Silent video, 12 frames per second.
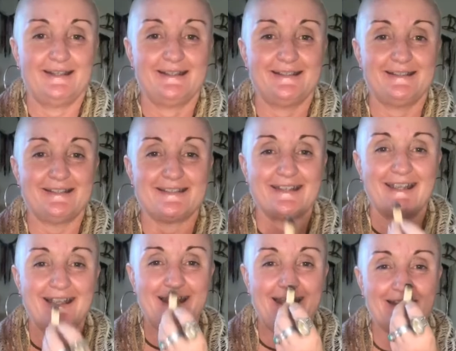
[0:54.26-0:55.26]
just to
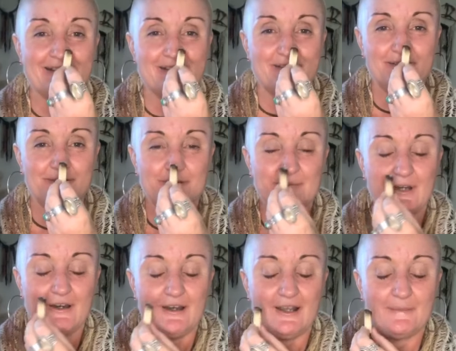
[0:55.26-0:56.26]
connect from a
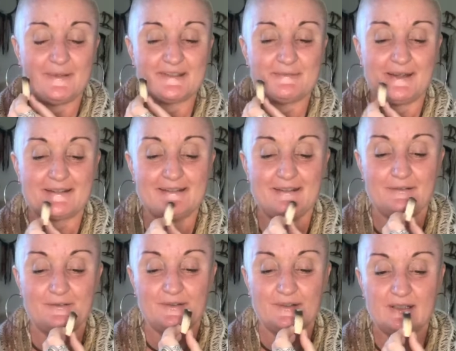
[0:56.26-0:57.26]
higher perspective.
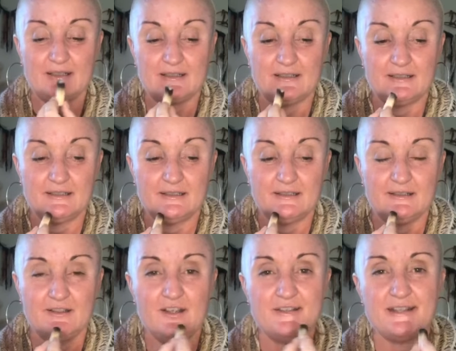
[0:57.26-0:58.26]

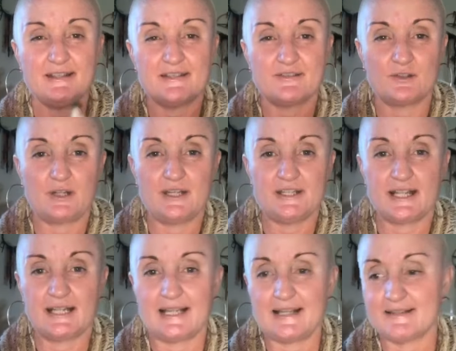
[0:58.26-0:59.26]
Using this not only to
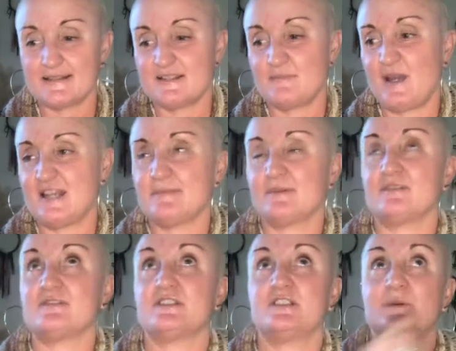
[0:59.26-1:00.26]
cleanse the space, but
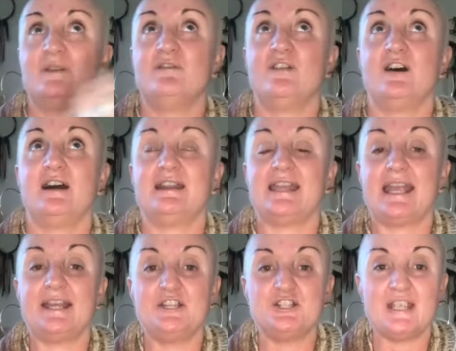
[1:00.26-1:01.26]
also to invite the
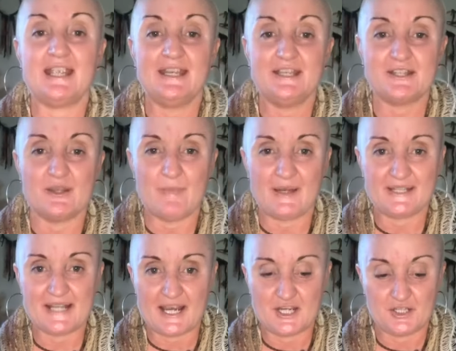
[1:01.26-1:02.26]
energy into the
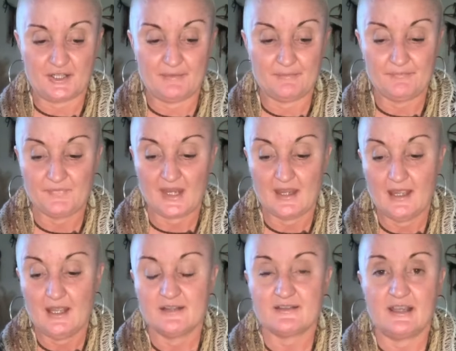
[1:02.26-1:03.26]
meditation.
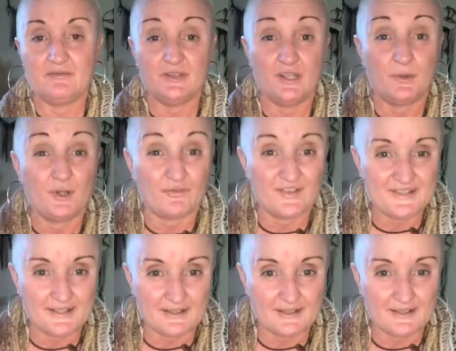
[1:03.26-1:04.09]
So even though we're not physically